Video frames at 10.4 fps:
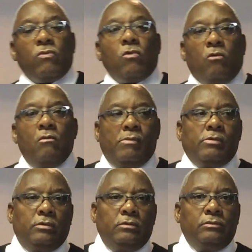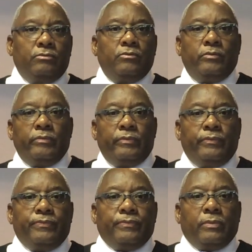might be proclaimed
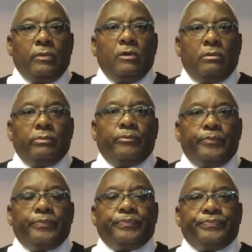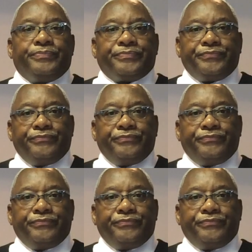in all the earth.